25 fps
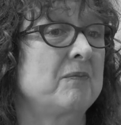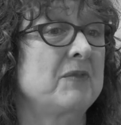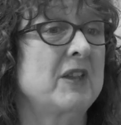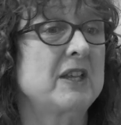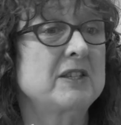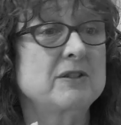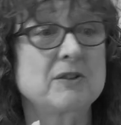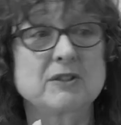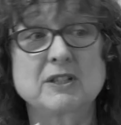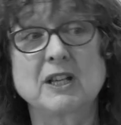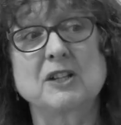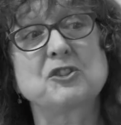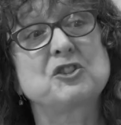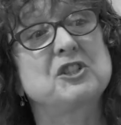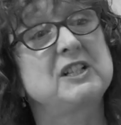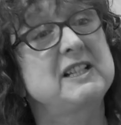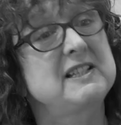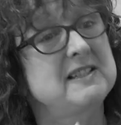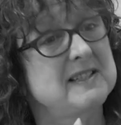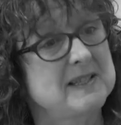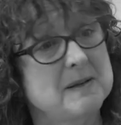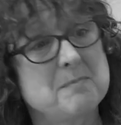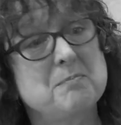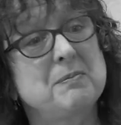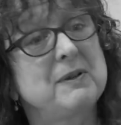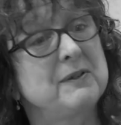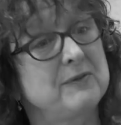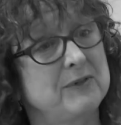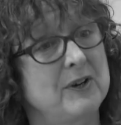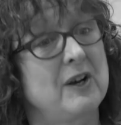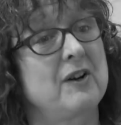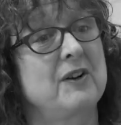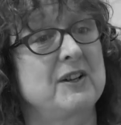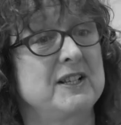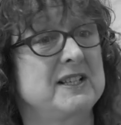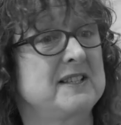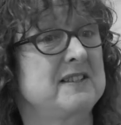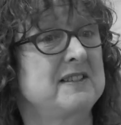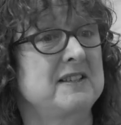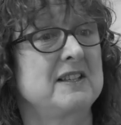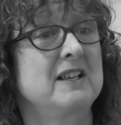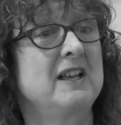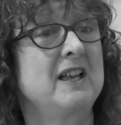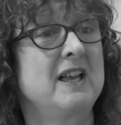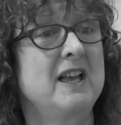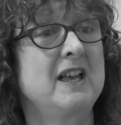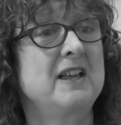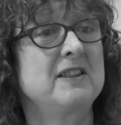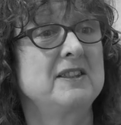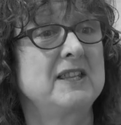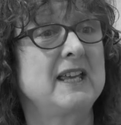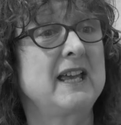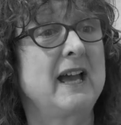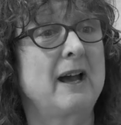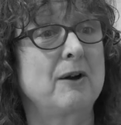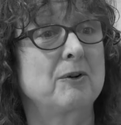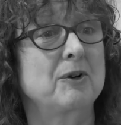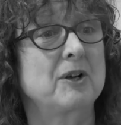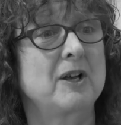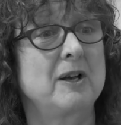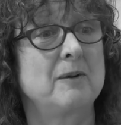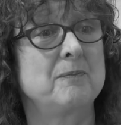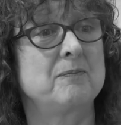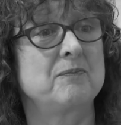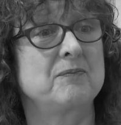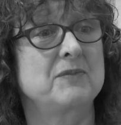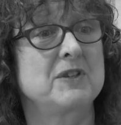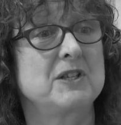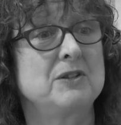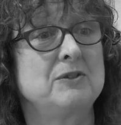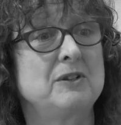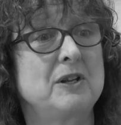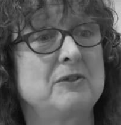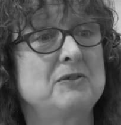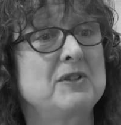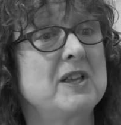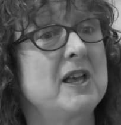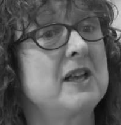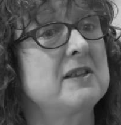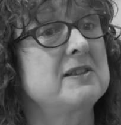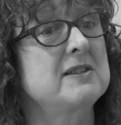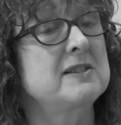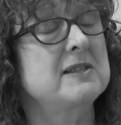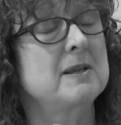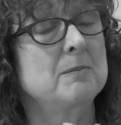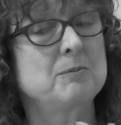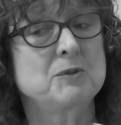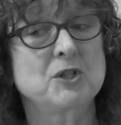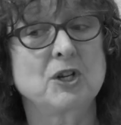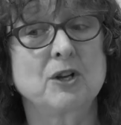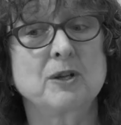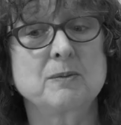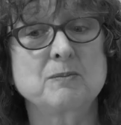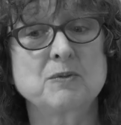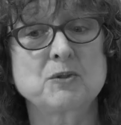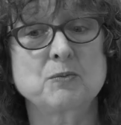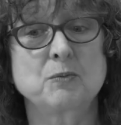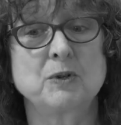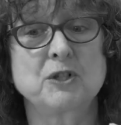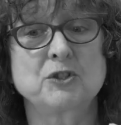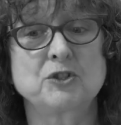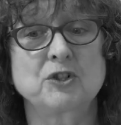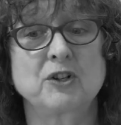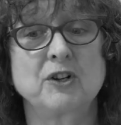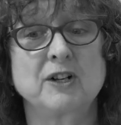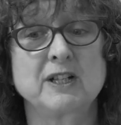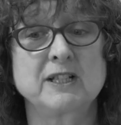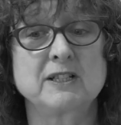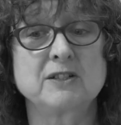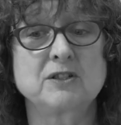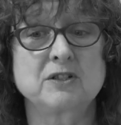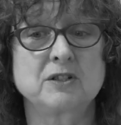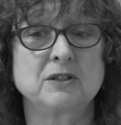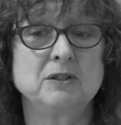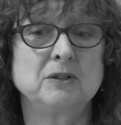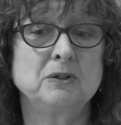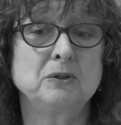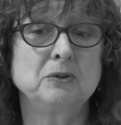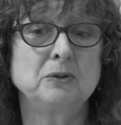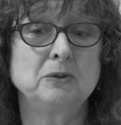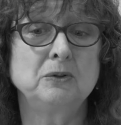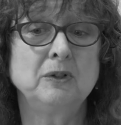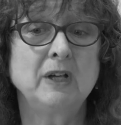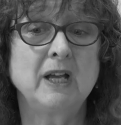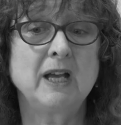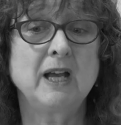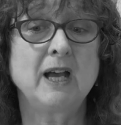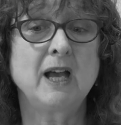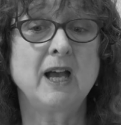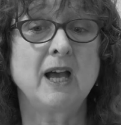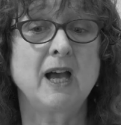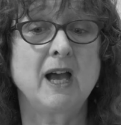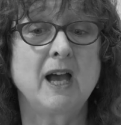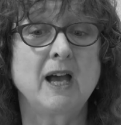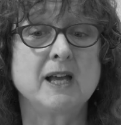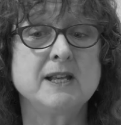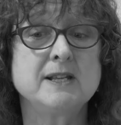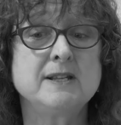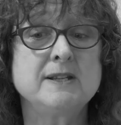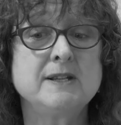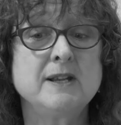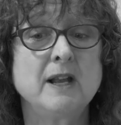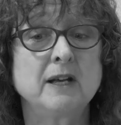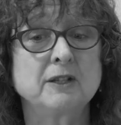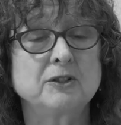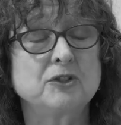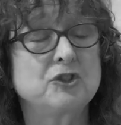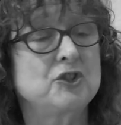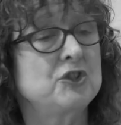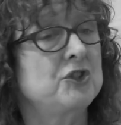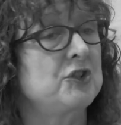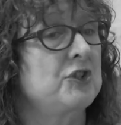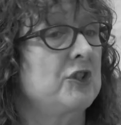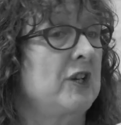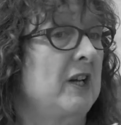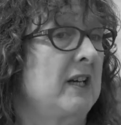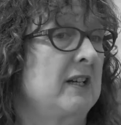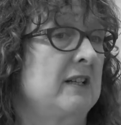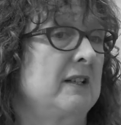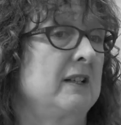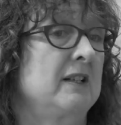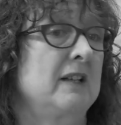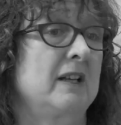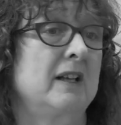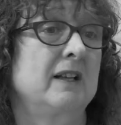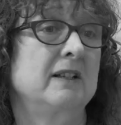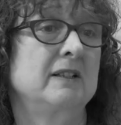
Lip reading: So it actually simplifies the outcome. You know, sometimes we're trying to nudge a